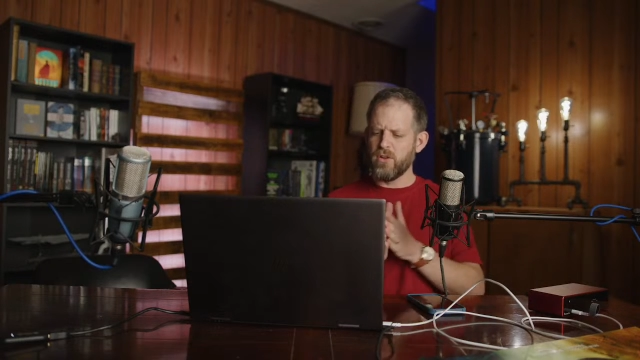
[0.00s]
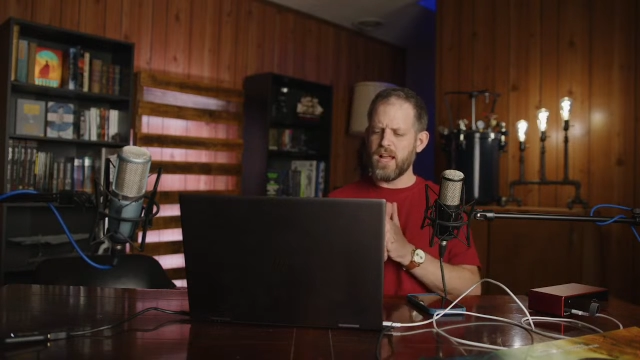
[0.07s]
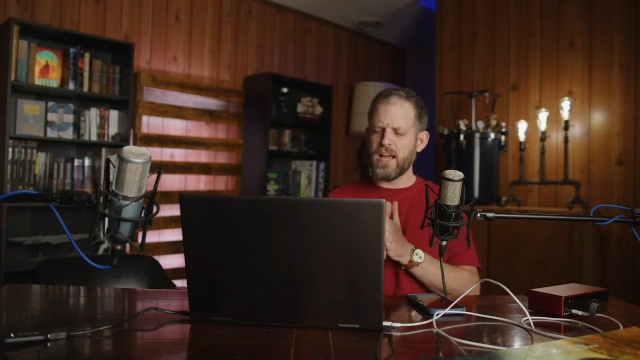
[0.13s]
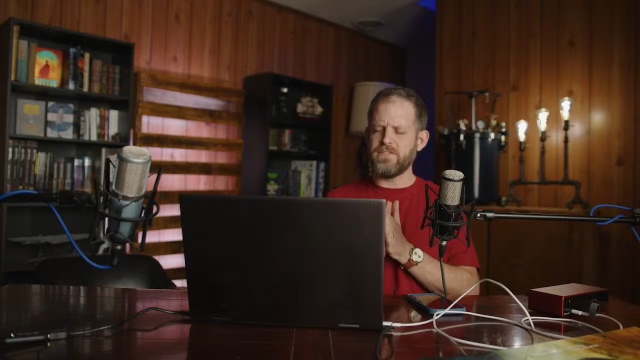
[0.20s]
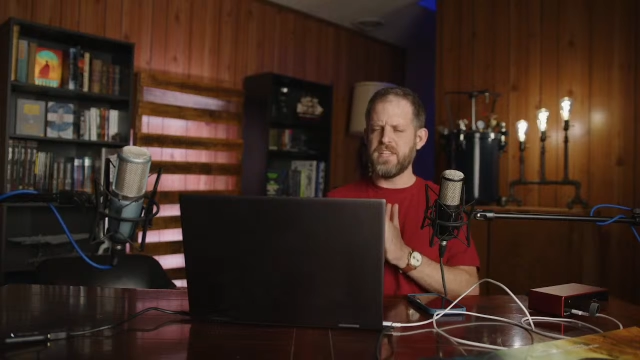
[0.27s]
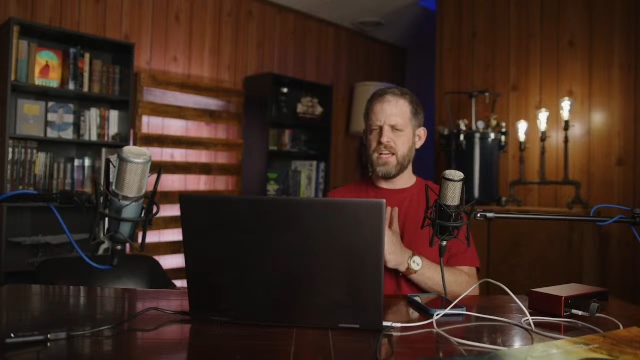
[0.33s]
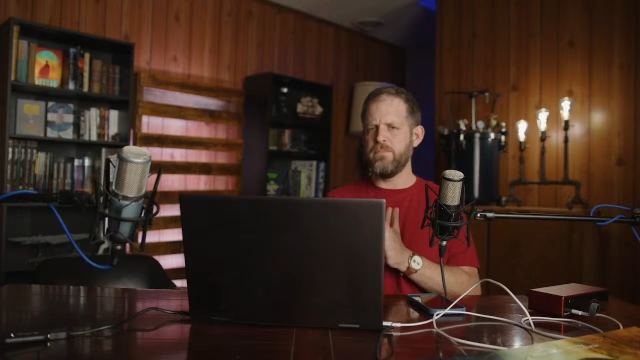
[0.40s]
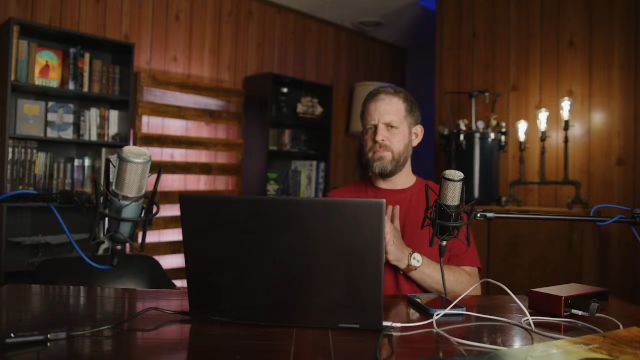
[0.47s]

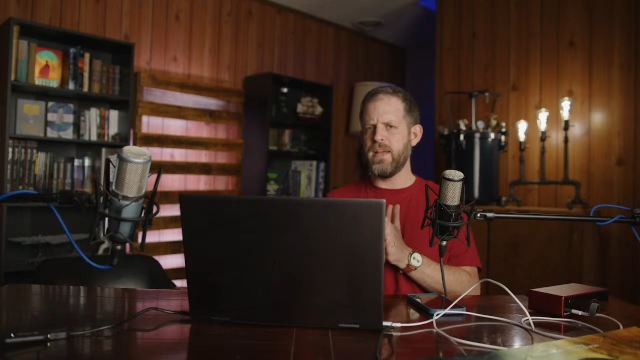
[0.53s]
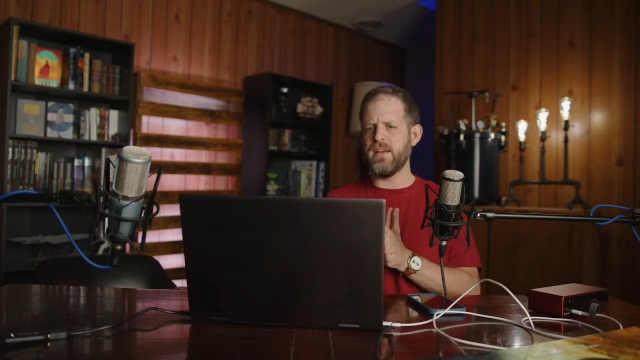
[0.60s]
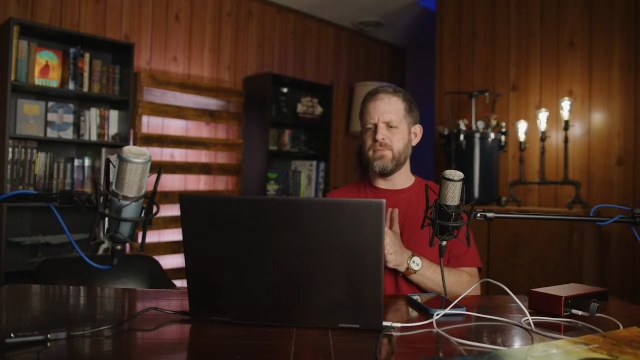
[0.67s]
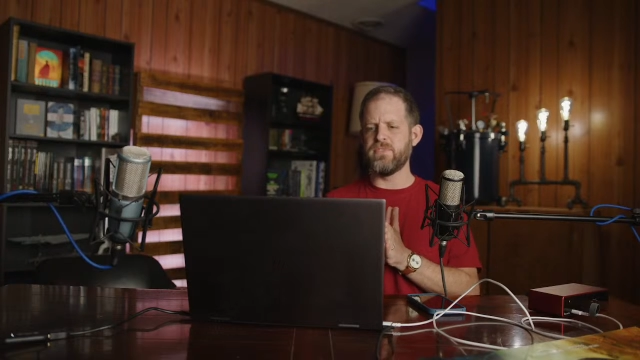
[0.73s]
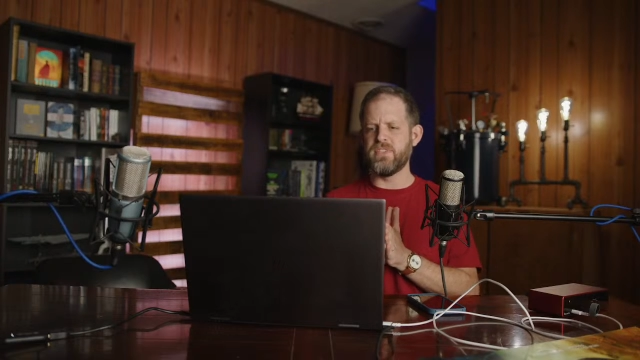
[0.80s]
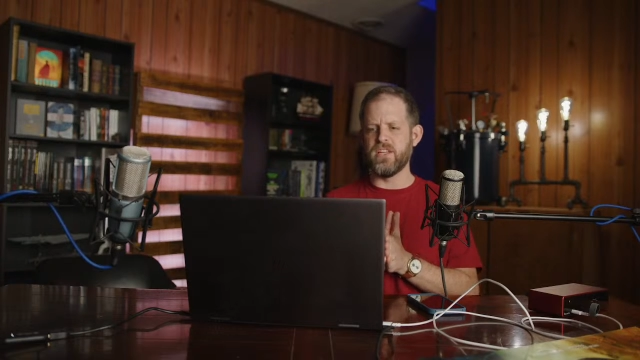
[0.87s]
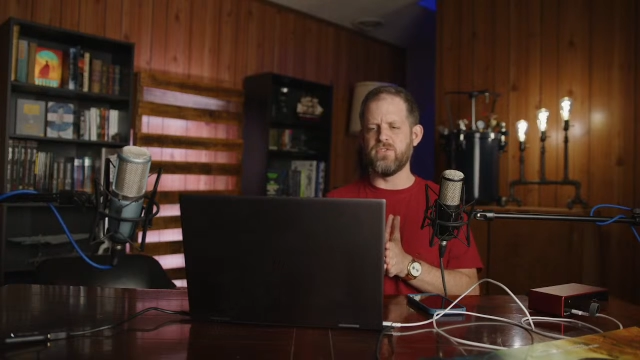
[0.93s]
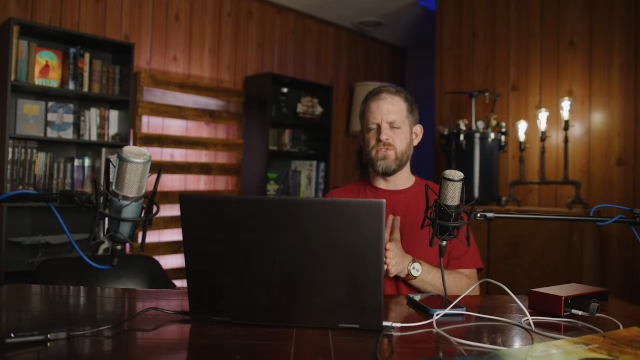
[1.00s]
live 10 p.m.
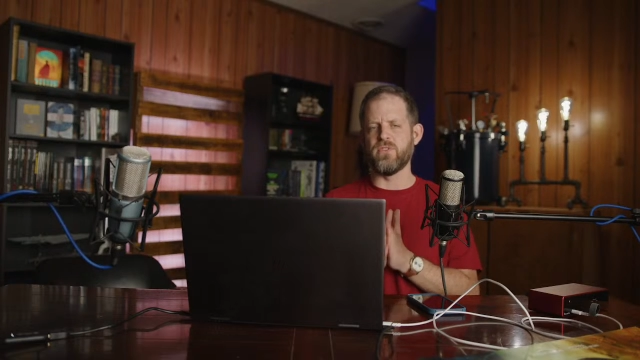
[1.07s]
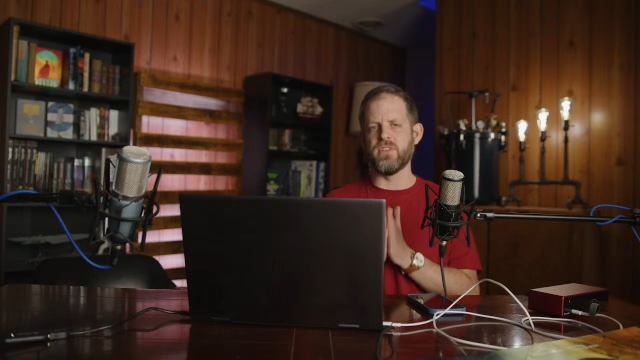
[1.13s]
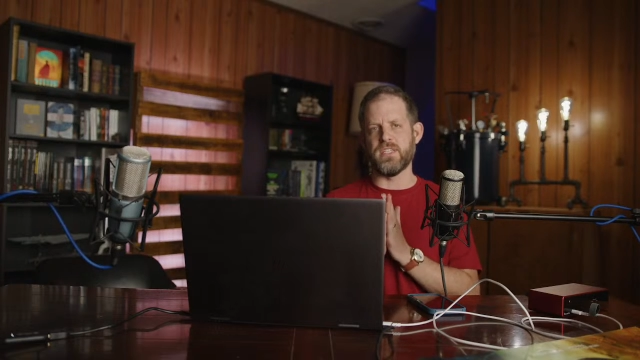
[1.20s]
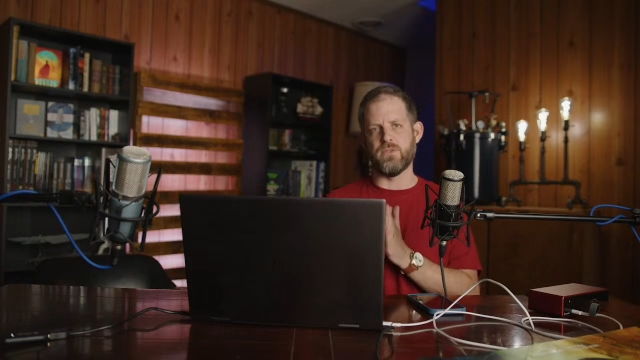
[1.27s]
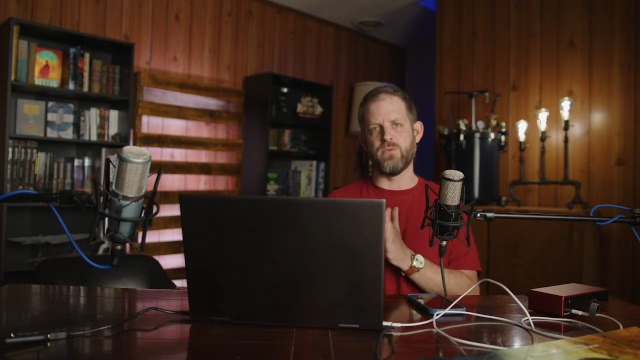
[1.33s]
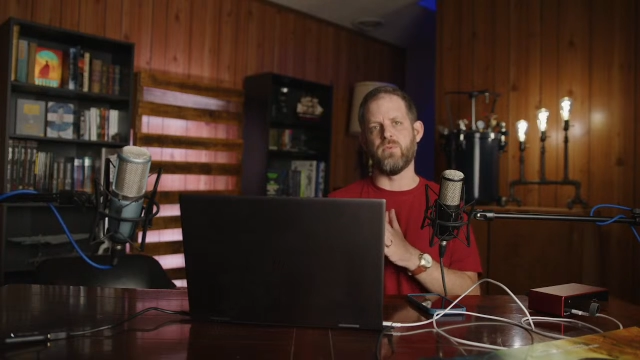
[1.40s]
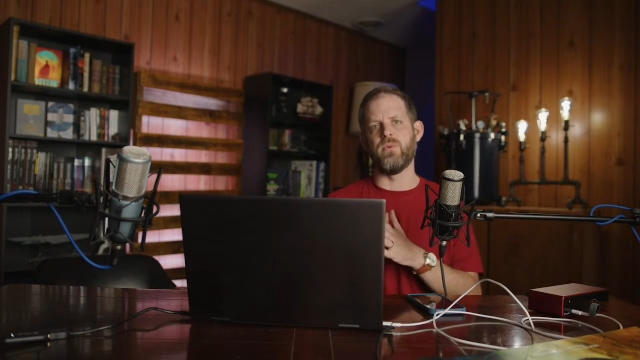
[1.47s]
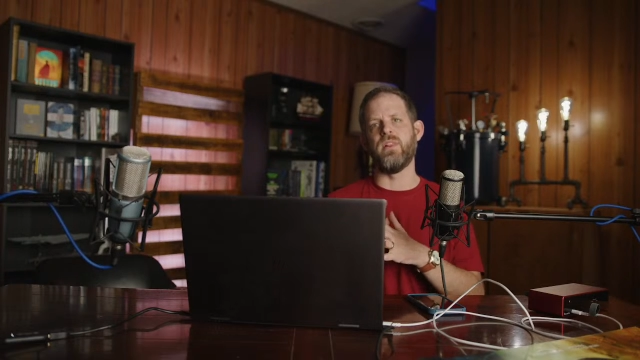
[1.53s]
Central, because
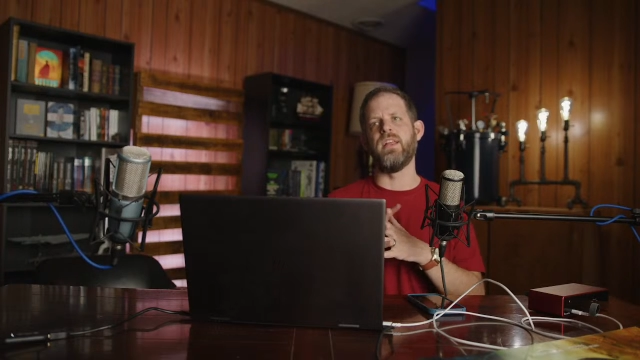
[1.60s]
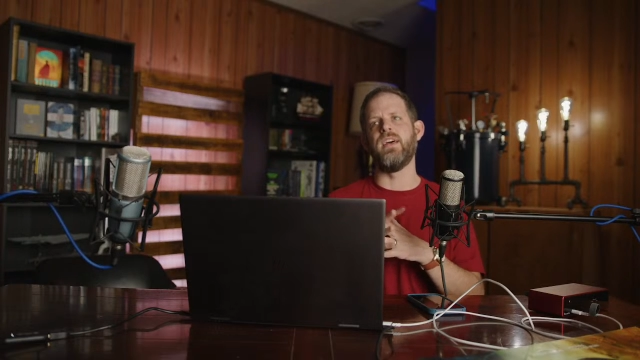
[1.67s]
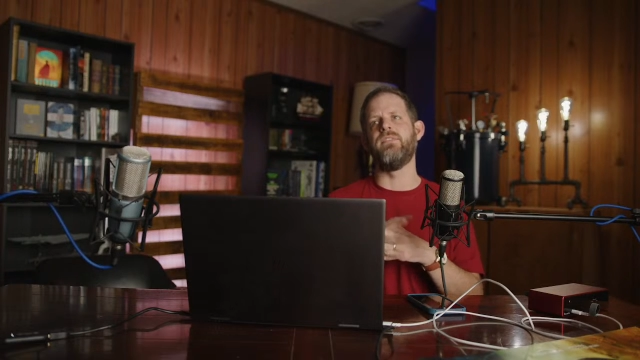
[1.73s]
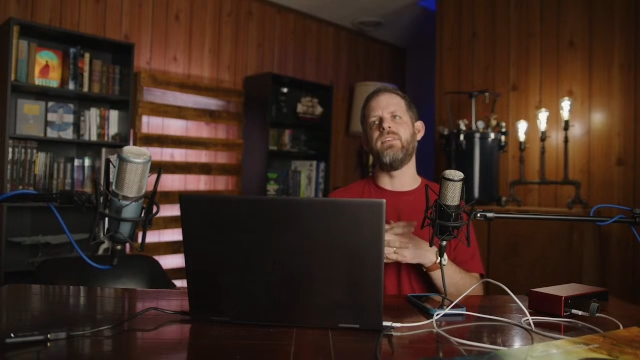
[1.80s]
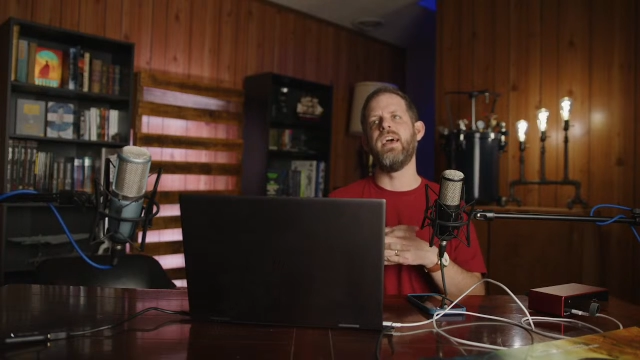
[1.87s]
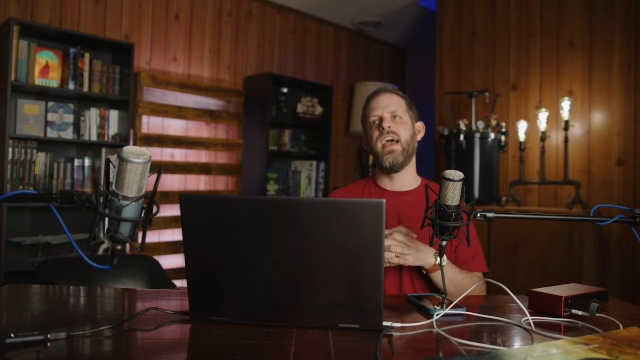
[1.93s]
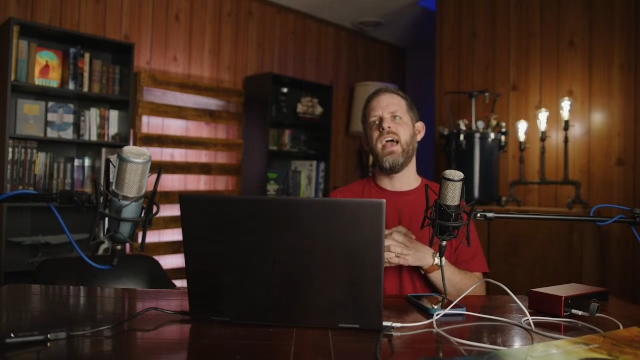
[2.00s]
that's where we live.